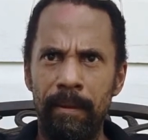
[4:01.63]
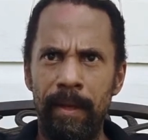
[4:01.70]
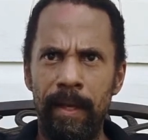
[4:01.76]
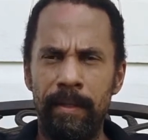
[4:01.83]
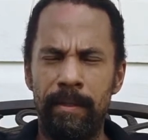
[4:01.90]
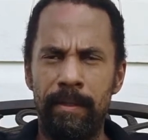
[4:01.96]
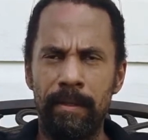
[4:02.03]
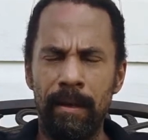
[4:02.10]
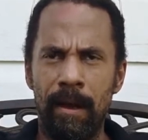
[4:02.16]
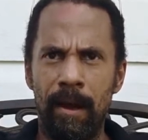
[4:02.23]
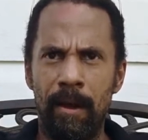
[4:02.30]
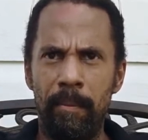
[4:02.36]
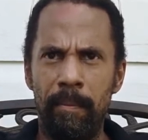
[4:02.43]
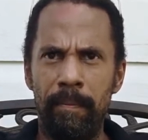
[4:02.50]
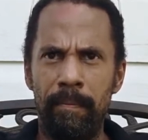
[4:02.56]
It's
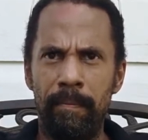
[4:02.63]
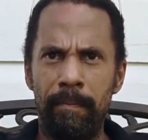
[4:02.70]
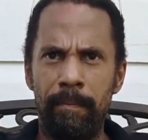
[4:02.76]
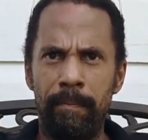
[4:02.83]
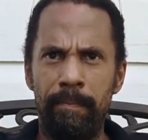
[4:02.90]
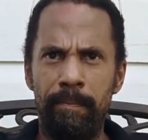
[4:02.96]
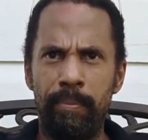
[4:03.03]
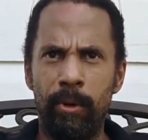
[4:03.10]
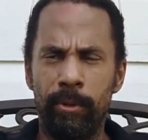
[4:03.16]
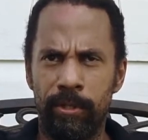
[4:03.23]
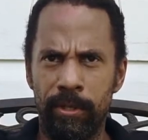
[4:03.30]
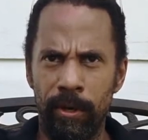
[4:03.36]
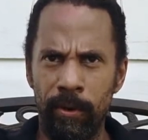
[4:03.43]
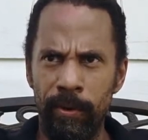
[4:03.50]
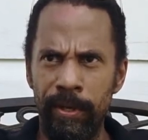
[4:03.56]

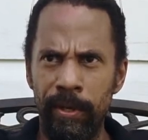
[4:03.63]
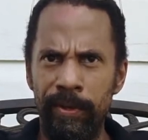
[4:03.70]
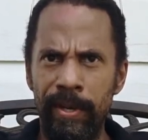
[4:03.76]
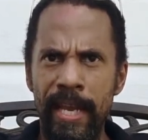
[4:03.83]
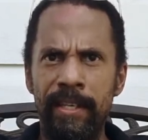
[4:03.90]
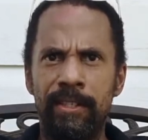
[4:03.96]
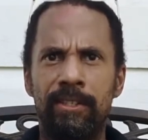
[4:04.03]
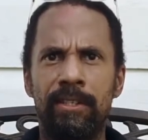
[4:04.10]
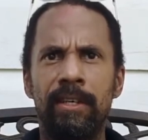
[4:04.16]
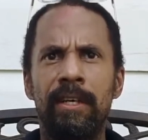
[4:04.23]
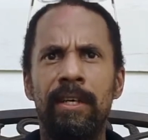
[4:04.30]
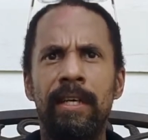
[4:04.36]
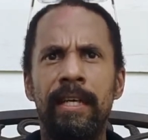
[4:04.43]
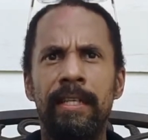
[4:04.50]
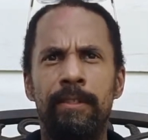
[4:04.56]
post-colonial
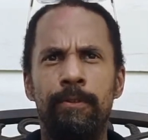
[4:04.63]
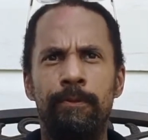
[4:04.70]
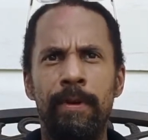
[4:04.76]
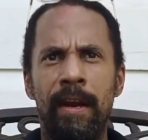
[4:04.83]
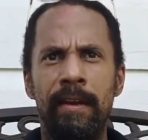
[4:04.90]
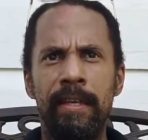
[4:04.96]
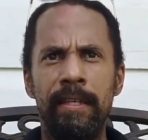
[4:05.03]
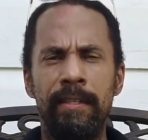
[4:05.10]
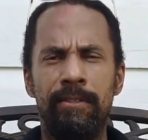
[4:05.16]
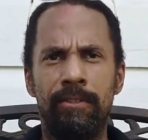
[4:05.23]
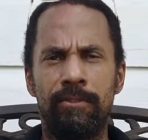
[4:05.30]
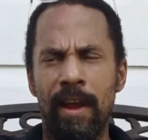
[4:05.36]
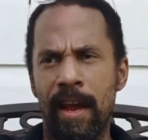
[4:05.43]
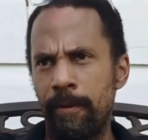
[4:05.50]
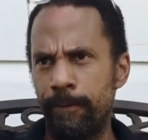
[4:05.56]
nature, it's very
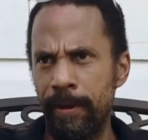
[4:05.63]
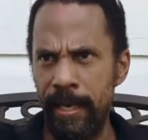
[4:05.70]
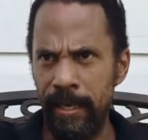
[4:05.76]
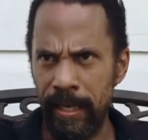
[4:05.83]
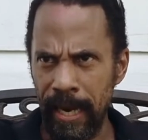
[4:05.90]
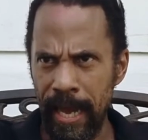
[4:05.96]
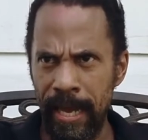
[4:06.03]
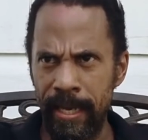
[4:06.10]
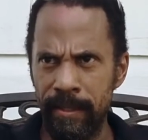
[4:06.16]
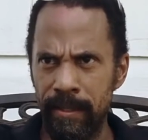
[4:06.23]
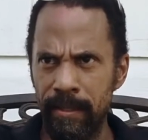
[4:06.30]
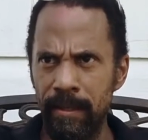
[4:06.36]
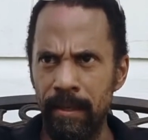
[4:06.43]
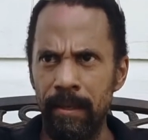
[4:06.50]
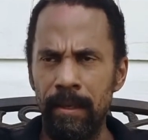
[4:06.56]
stratified
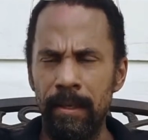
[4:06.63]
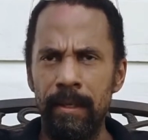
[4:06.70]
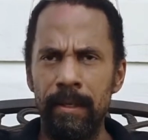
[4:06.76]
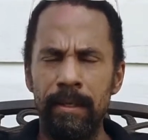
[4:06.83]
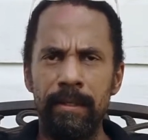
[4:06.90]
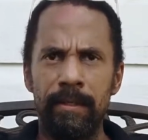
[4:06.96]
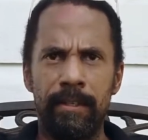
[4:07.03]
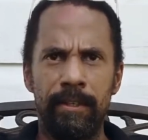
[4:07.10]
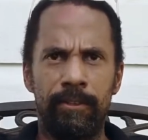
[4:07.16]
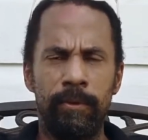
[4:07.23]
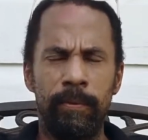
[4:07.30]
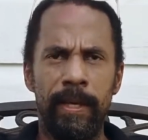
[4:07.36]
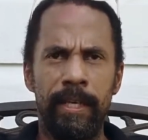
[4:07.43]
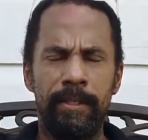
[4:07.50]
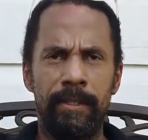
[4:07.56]
class
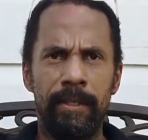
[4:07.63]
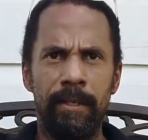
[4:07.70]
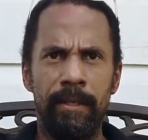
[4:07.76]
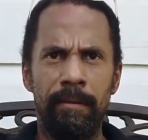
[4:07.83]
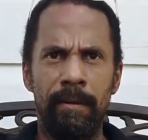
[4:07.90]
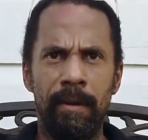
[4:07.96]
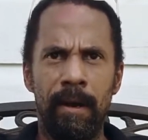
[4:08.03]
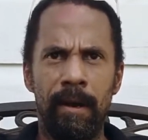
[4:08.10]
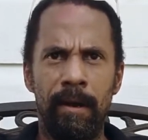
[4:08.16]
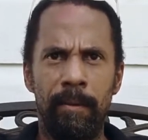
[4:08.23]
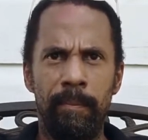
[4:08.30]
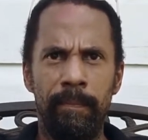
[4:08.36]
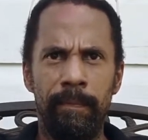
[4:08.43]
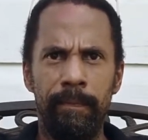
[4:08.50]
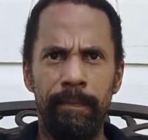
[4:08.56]
situation,
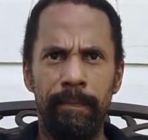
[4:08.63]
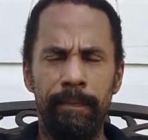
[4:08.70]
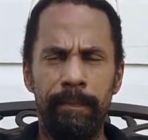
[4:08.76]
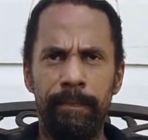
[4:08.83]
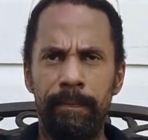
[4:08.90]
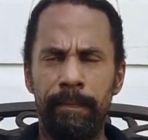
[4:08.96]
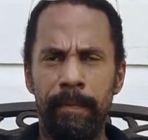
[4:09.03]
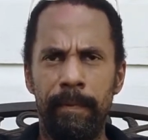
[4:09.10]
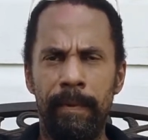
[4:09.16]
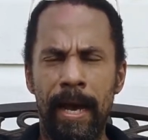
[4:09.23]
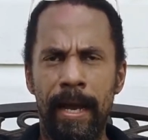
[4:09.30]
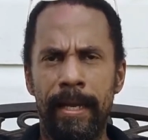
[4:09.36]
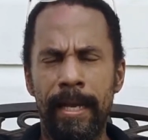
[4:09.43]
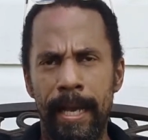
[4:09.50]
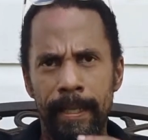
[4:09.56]

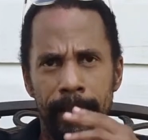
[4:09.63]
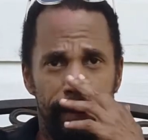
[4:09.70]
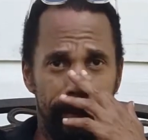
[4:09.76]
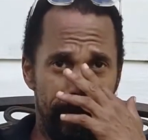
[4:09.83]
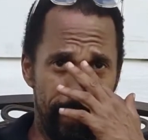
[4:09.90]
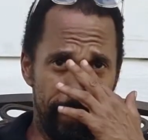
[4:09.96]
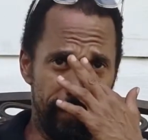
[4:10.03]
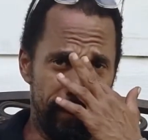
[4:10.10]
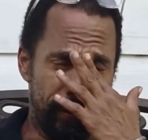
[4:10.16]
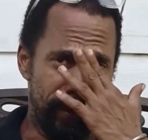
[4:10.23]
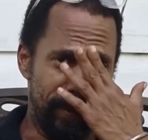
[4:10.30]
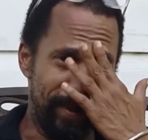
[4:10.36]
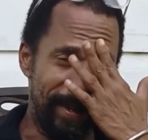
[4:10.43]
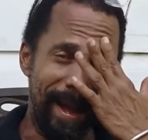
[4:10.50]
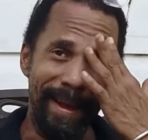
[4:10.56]
that kind of thing.
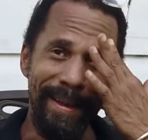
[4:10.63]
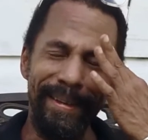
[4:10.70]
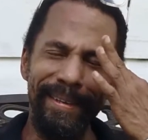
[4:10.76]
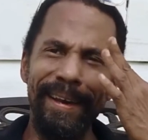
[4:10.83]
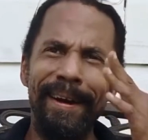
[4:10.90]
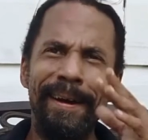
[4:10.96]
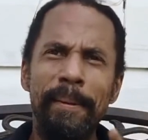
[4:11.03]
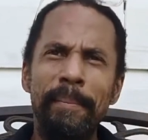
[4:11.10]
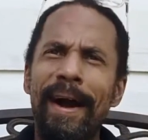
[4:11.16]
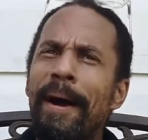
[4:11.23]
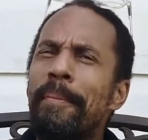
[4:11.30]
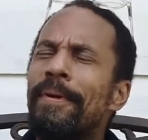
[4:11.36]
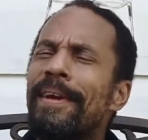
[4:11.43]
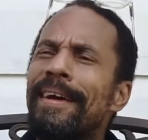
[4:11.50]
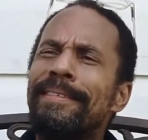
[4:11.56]
So I'm
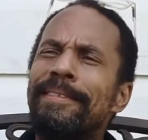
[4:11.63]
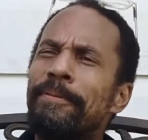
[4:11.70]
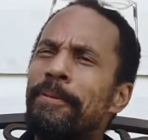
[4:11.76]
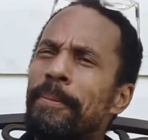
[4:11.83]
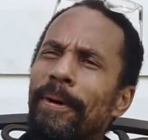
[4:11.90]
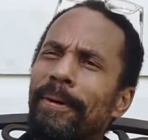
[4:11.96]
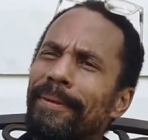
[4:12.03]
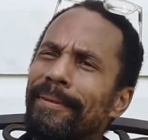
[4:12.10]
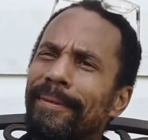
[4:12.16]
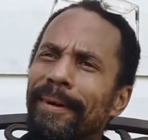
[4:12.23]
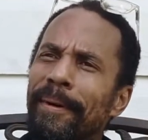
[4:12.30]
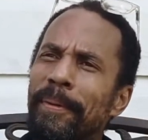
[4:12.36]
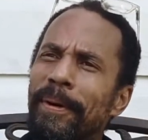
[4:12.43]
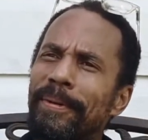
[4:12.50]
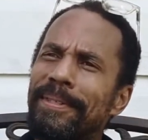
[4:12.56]
apprehensive
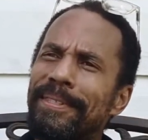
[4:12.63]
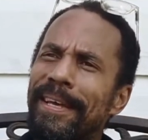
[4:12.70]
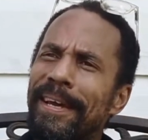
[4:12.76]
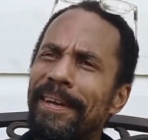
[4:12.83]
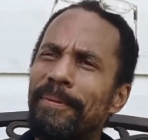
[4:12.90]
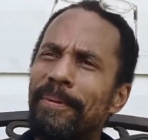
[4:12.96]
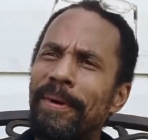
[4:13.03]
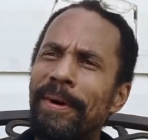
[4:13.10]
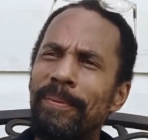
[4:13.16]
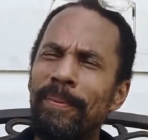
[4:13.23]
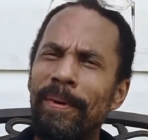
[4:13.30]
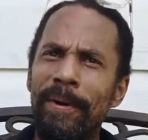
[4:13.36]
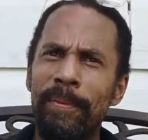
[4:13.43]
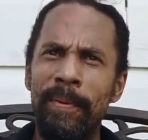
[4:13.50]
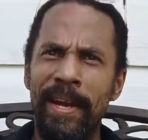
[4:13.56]
about saying
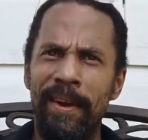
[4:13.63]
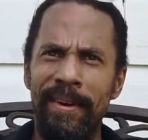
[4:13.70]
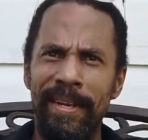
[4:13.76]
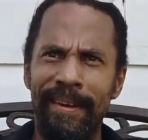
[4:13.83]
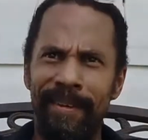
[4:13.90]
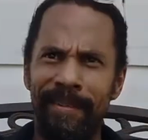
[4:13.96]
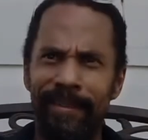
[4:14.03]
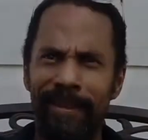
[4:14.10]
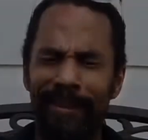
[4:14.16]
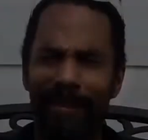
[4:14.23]
one way or the other.